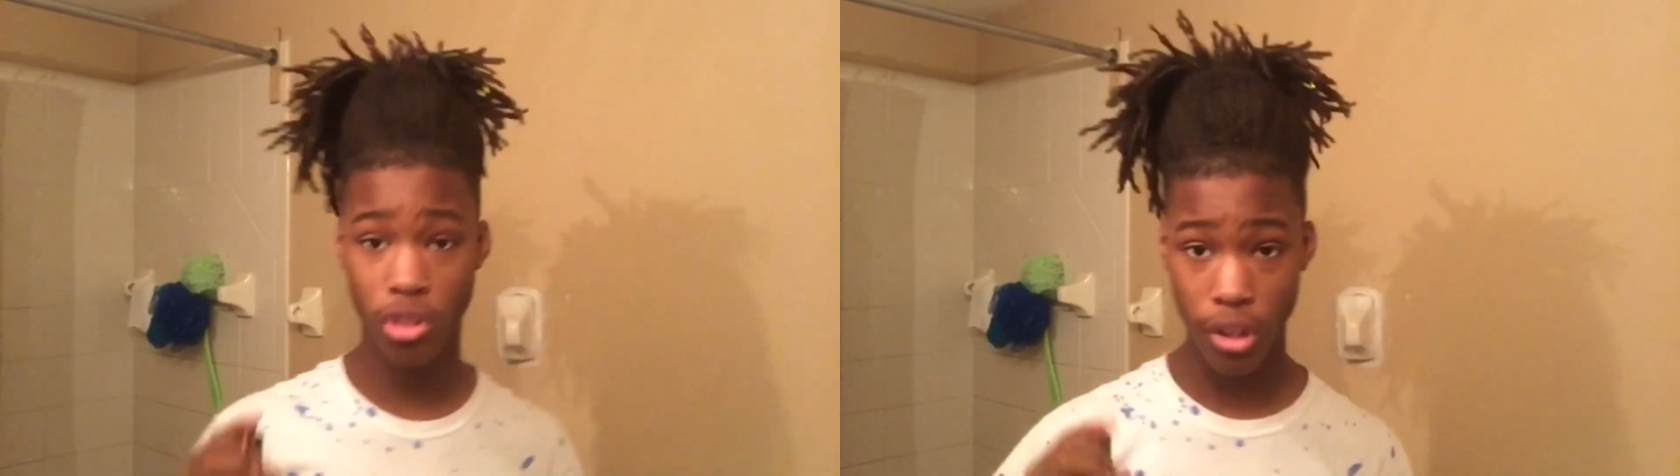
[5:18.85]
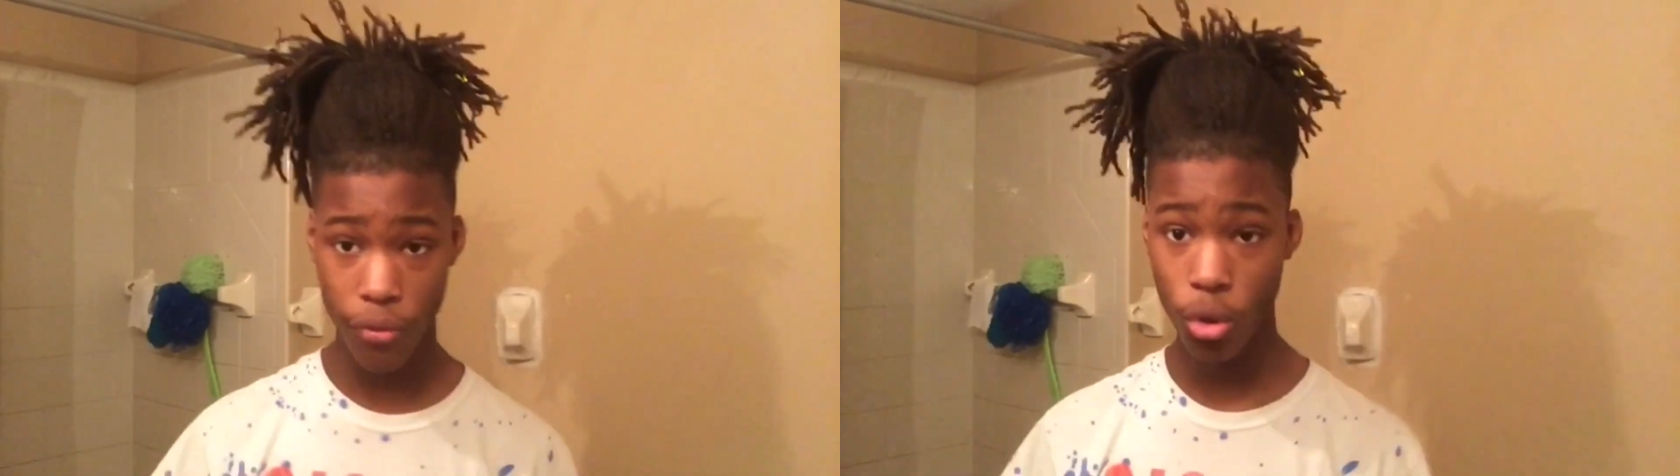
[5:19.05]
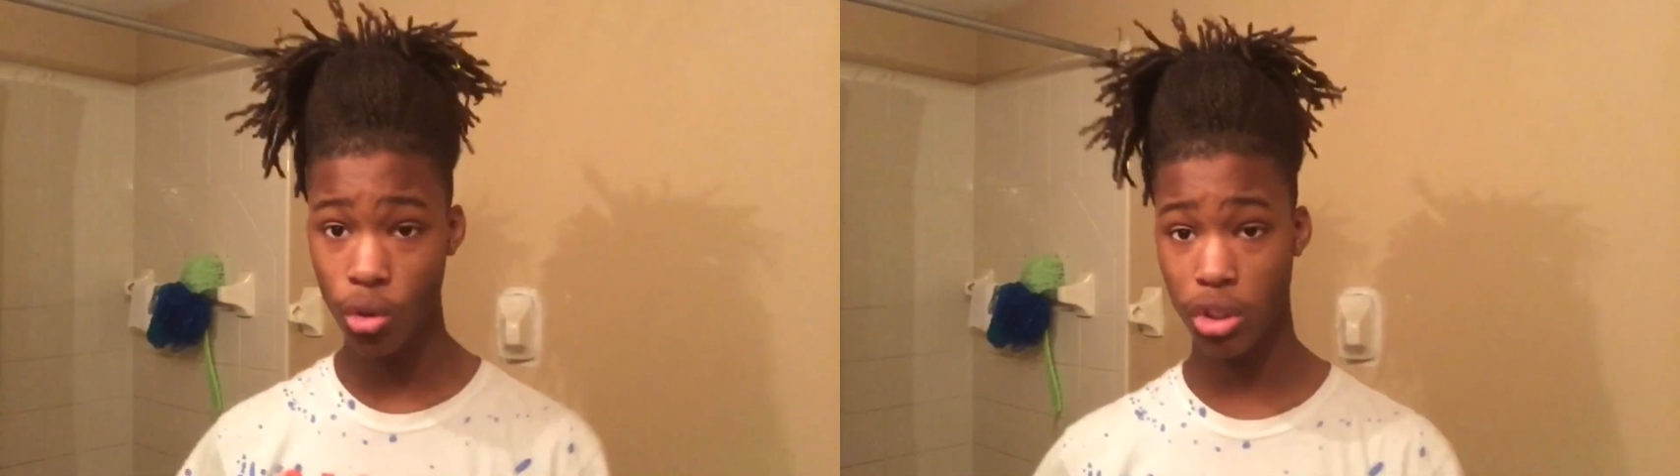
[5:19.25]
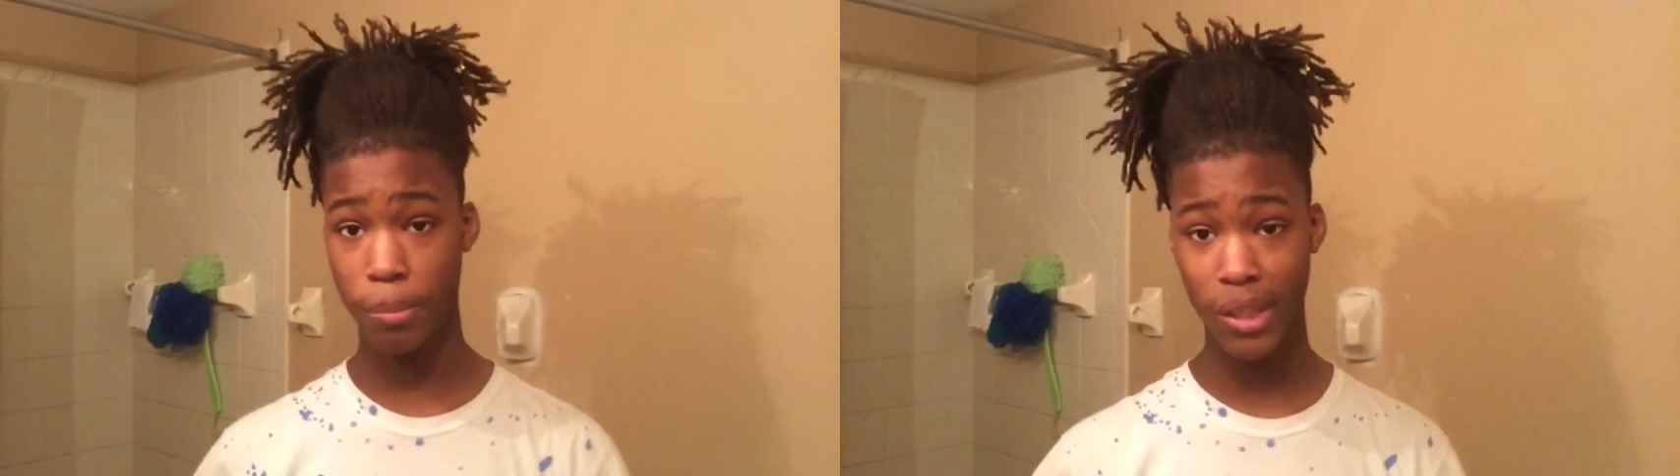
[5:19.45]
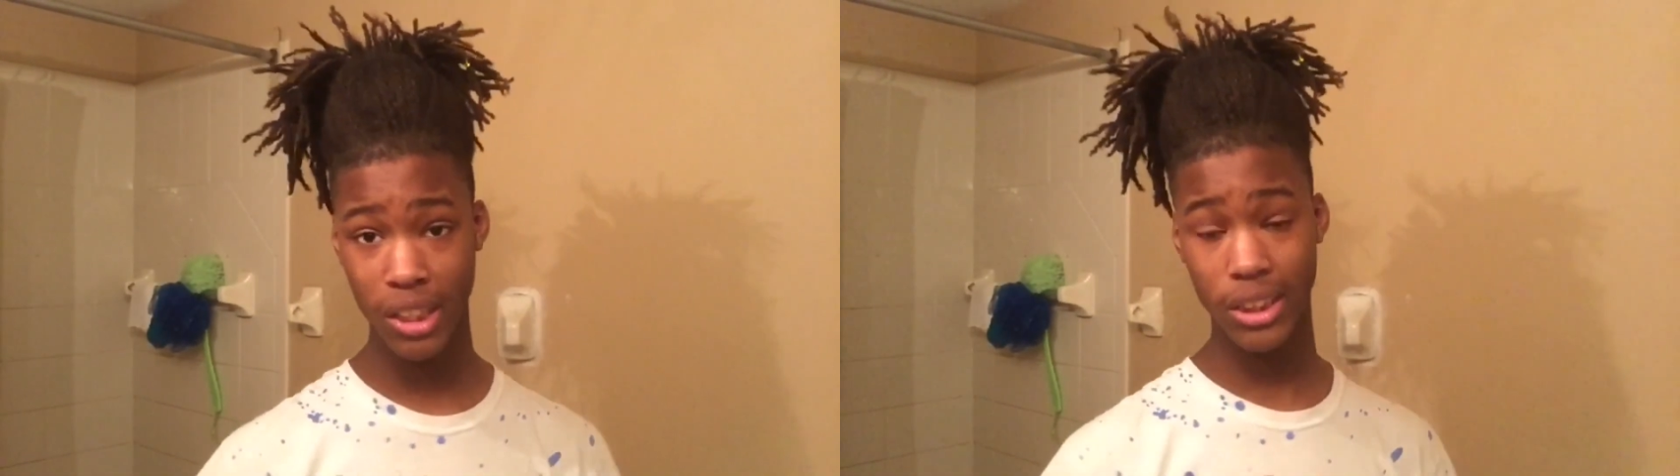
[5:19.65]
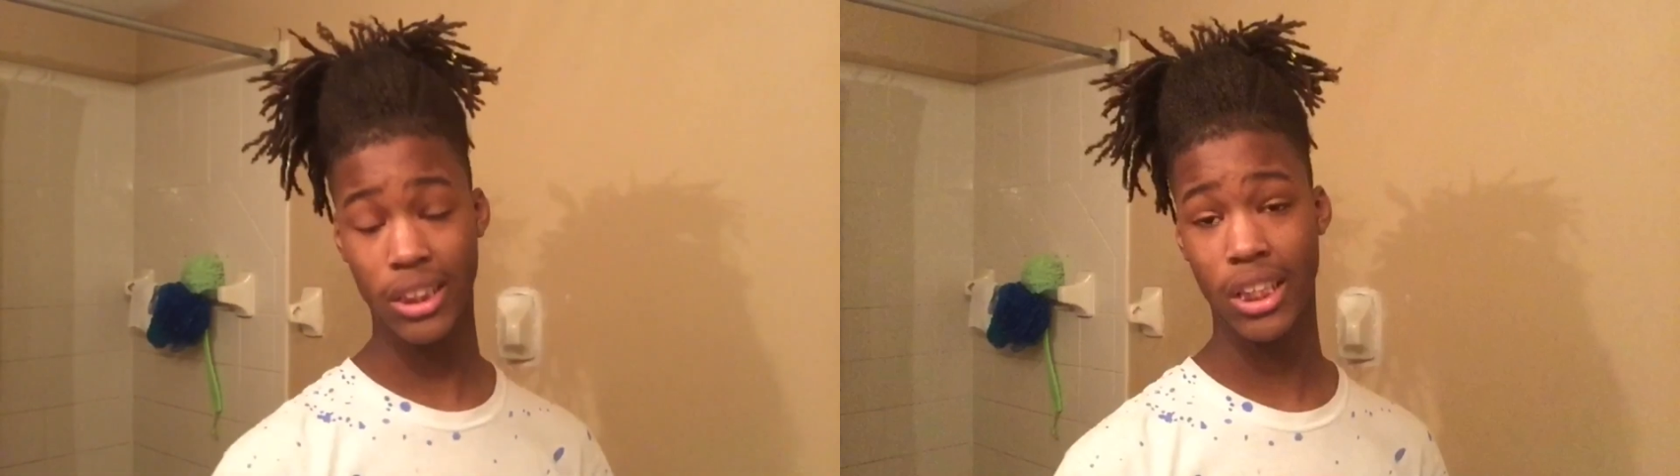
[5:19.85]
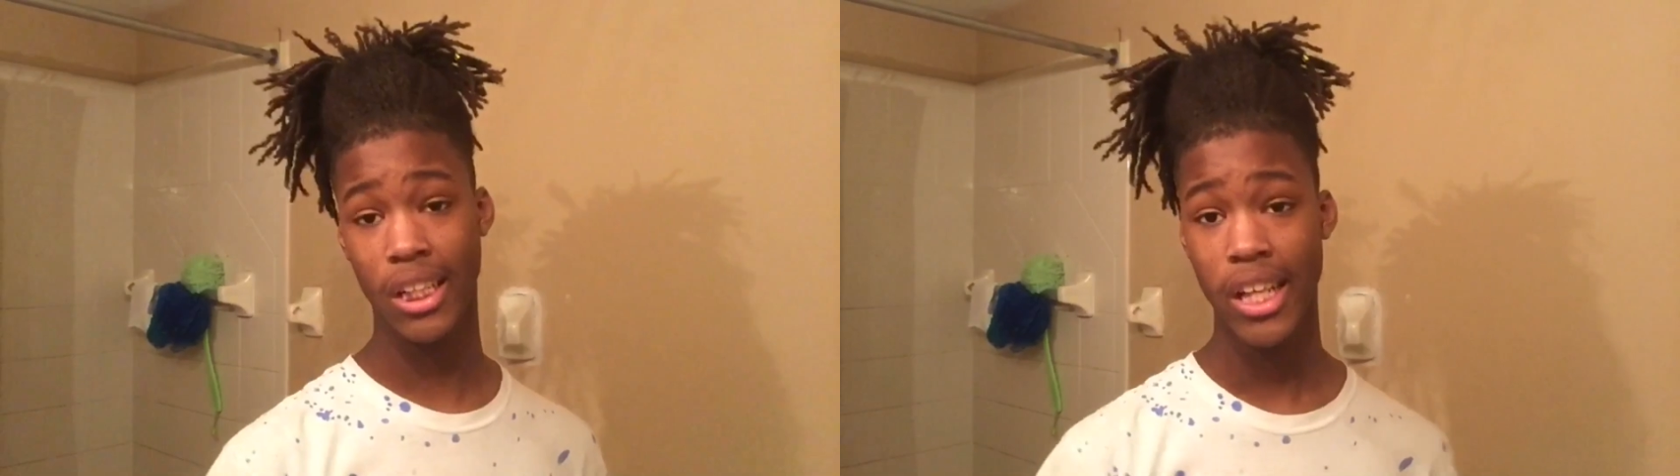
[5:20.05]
If you use a sponge